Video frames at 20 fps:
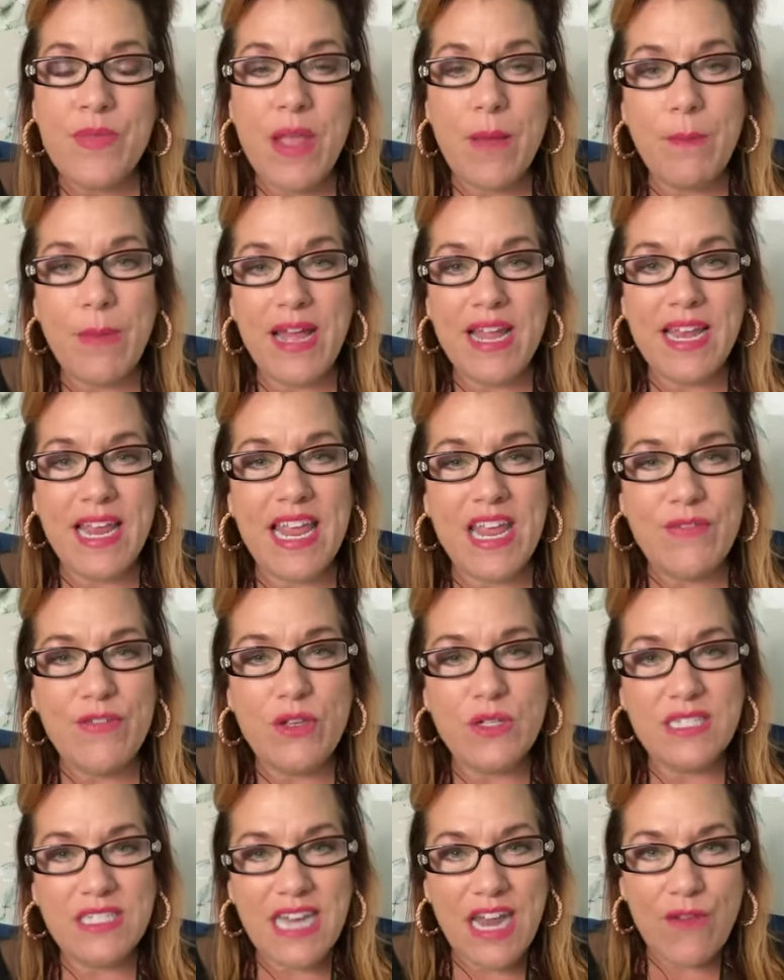But if you
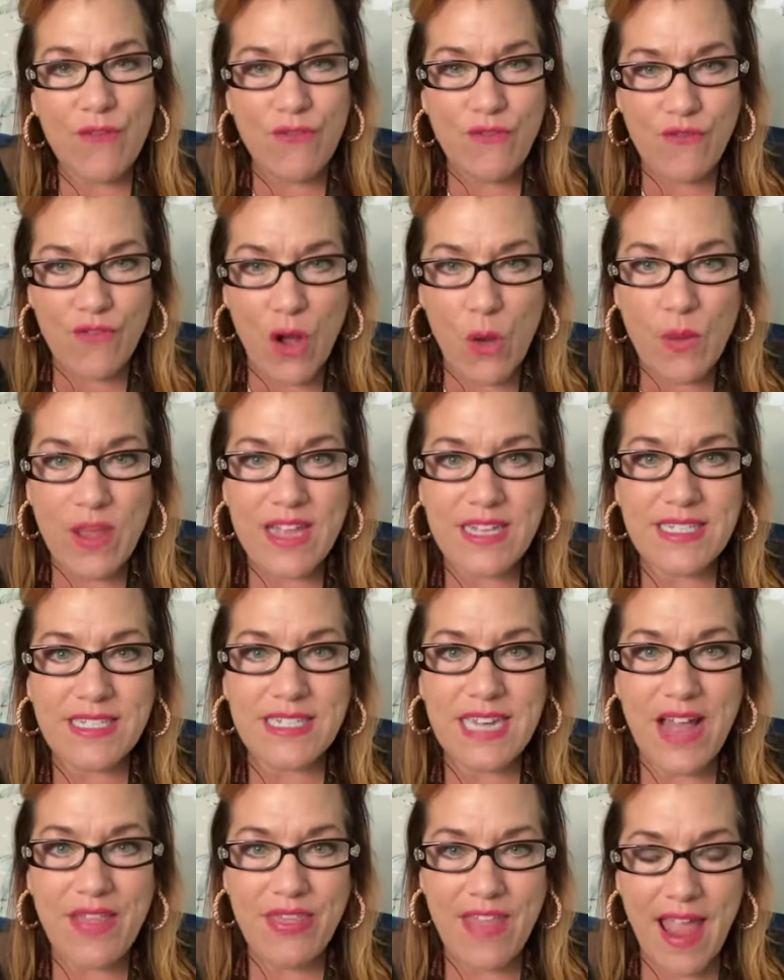stay focused
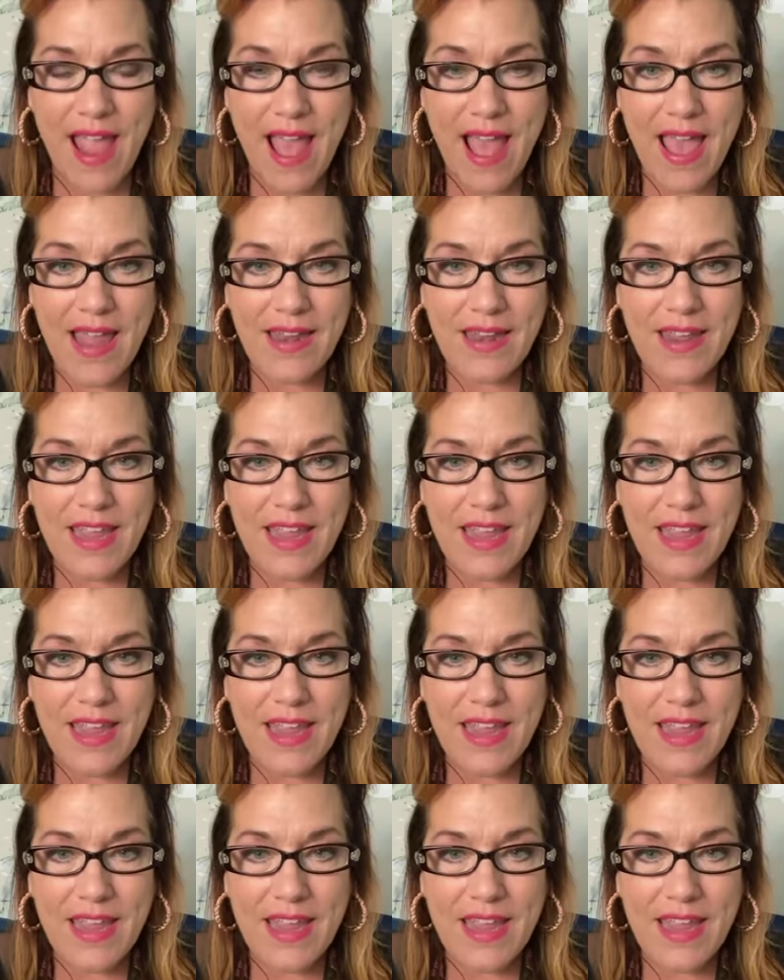on that